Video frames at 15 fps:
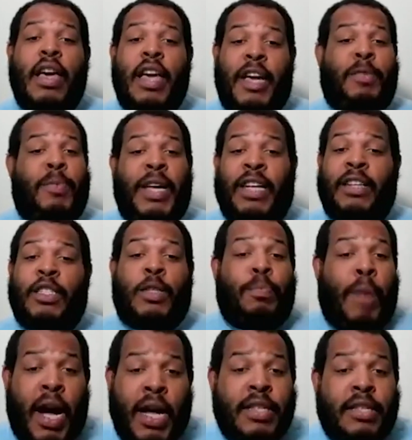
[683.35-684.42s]
It's being
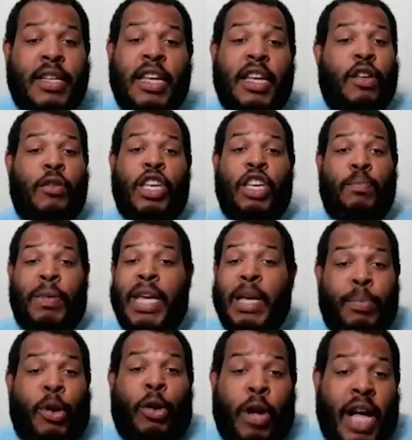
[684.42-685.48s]
spun to
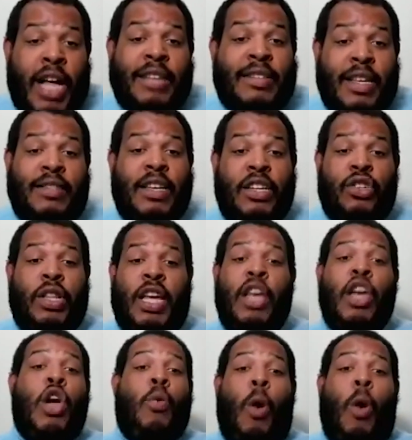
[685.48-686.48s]
people as essentially,